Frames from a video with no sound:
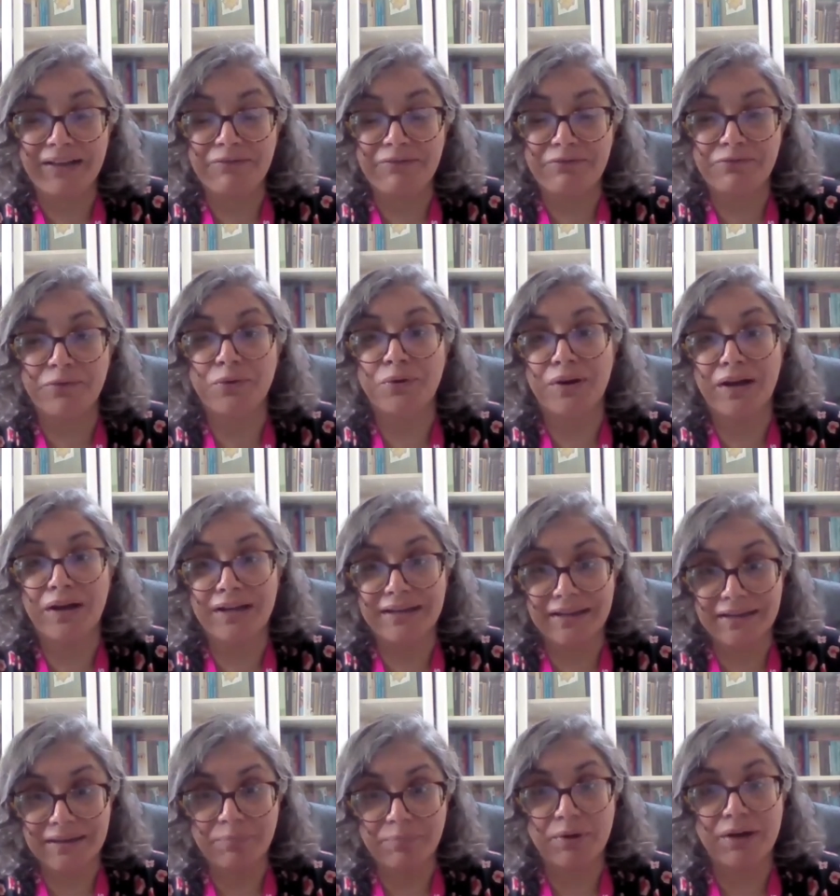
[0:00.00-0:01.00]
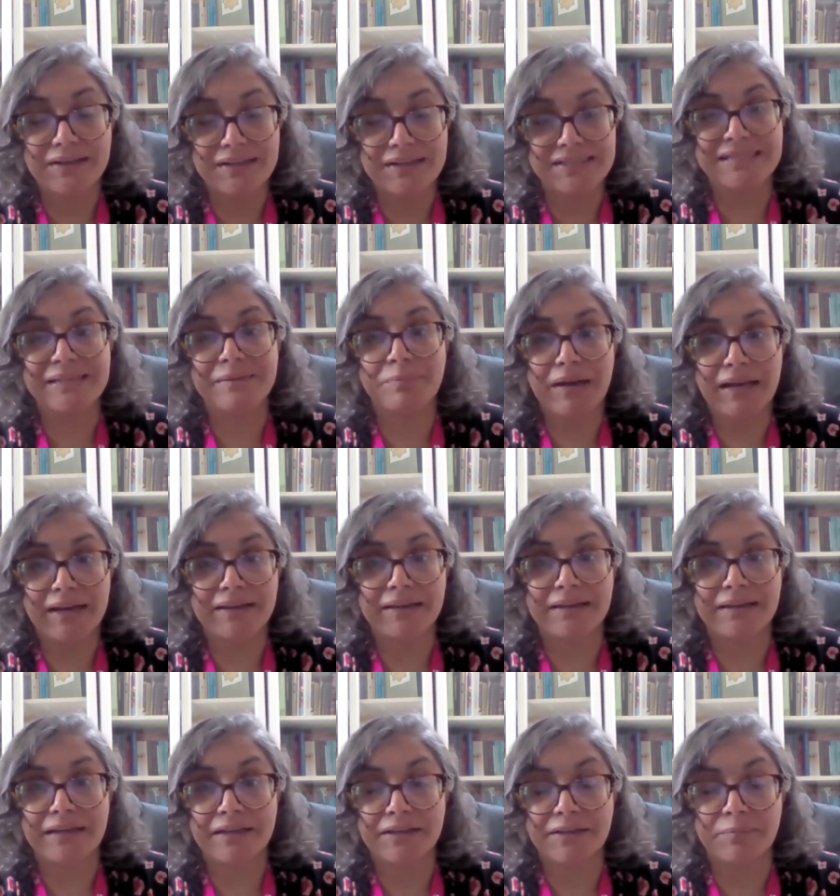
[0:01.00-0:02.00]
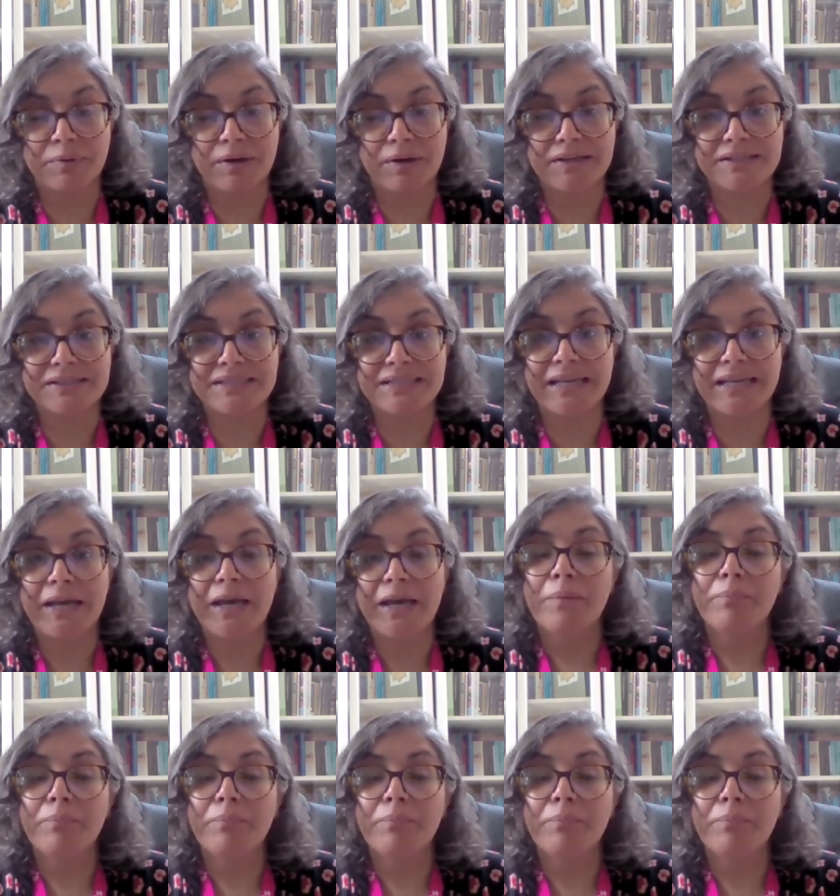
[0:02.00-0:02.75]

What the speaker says: for another pregnancy, planning another pregnancy,